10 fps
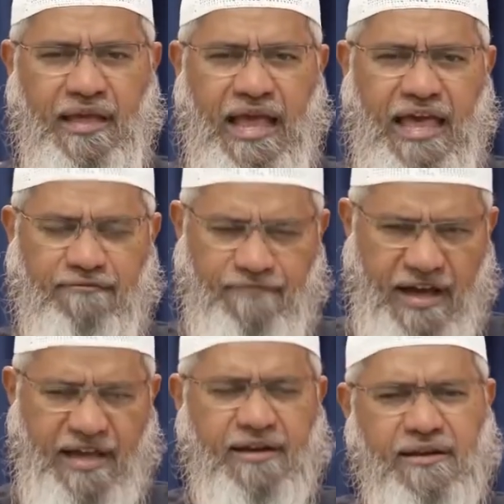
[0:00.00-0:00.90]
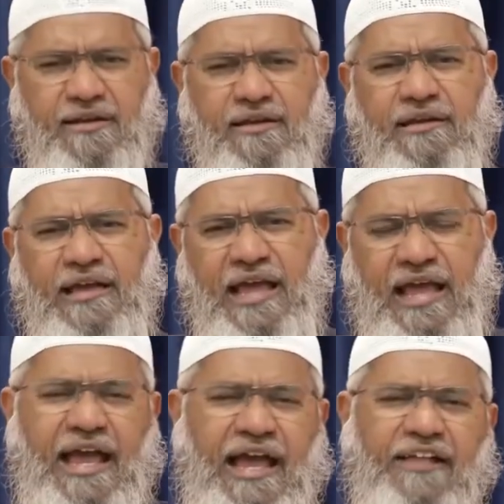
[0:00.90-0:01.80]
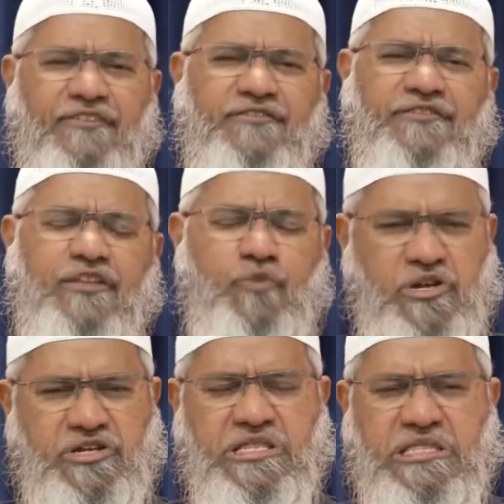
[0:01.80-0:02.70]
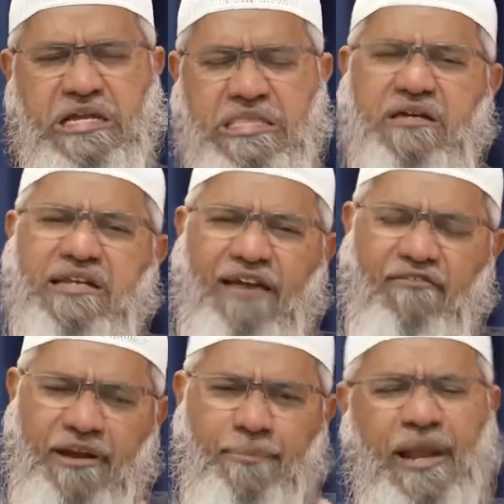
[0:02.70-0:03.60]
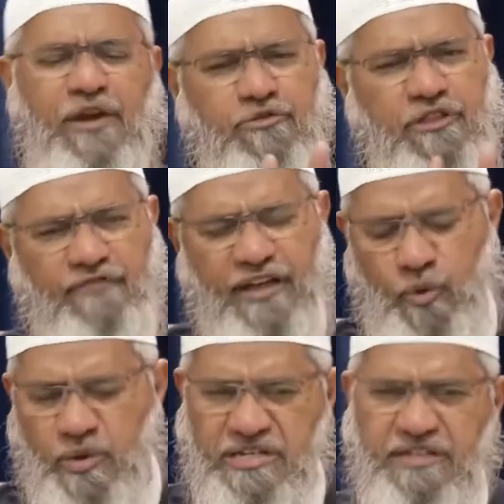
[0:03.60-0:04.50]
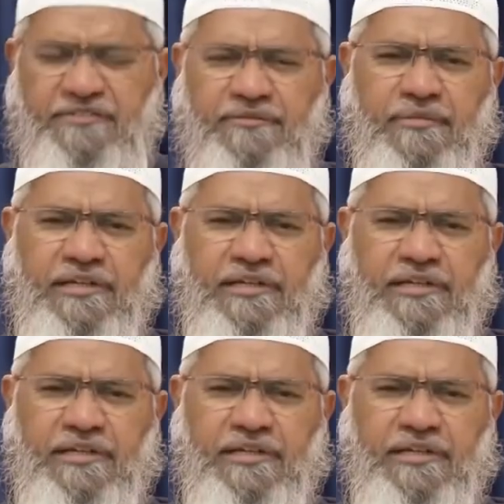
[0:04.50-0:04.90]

As far as this question is concerned, I will reply to these 5 questions.